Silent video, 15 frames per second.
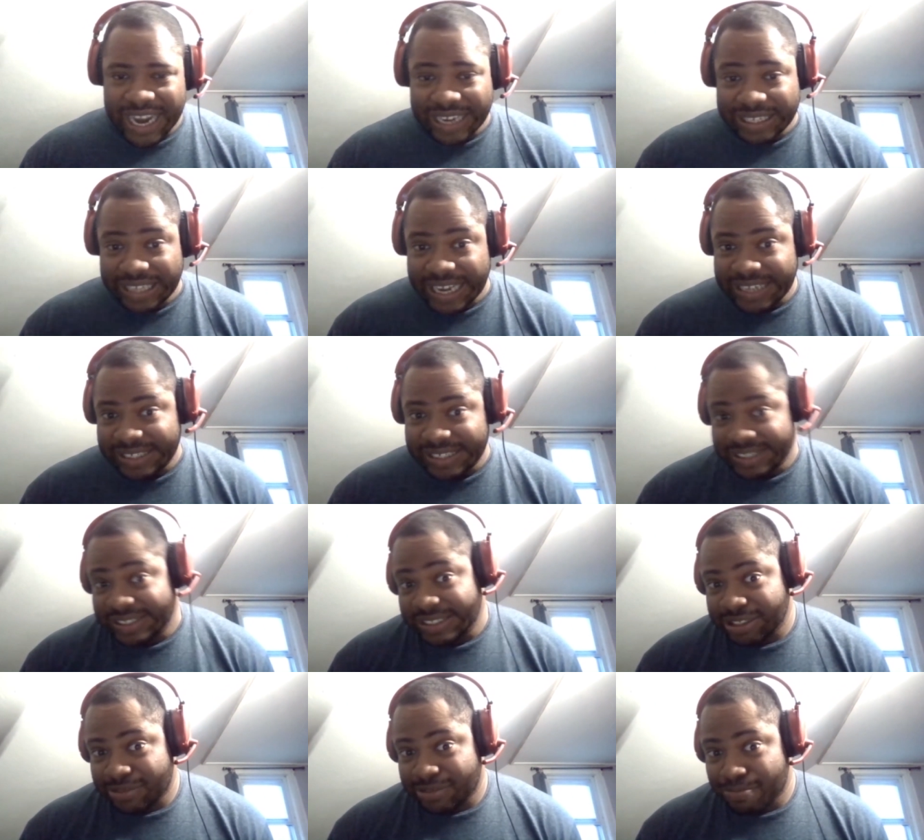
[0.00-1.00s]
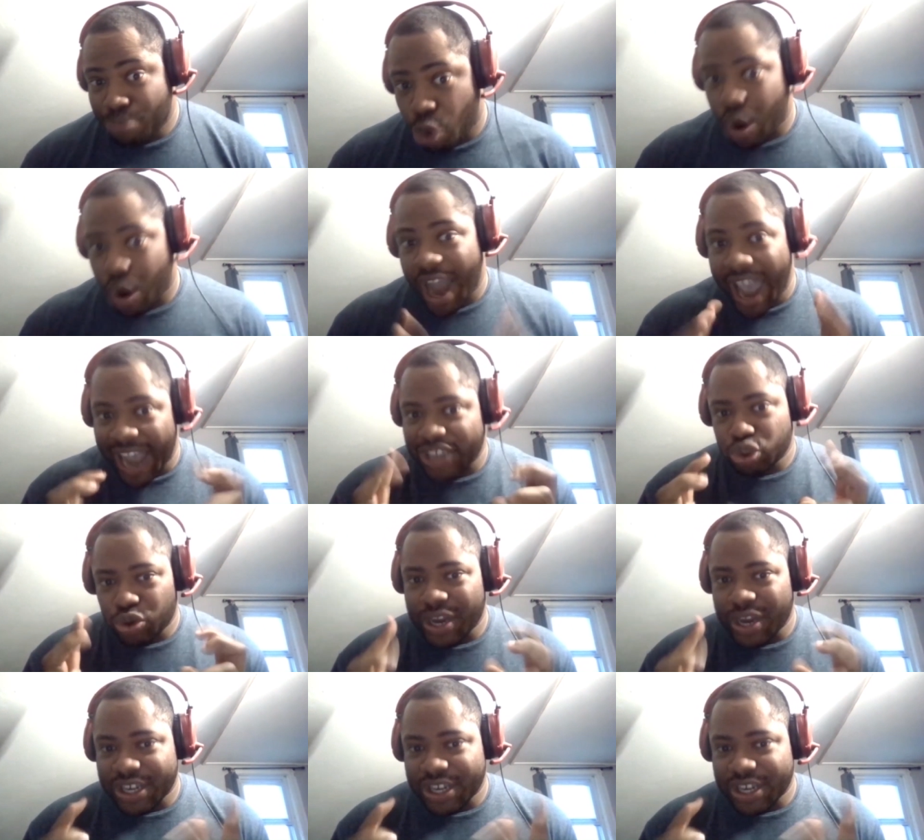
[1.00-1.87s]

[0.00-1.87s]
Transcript: I'd like to see more actual